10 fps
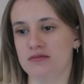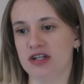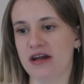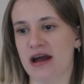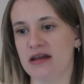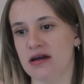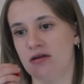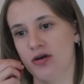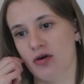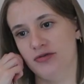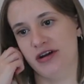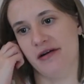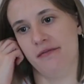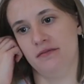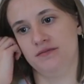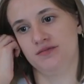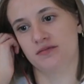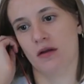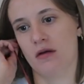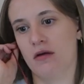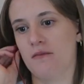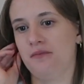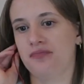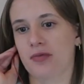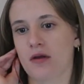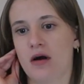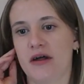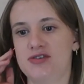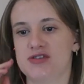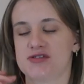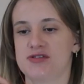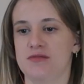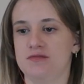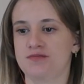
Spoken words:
Do they hate their own content? Are they just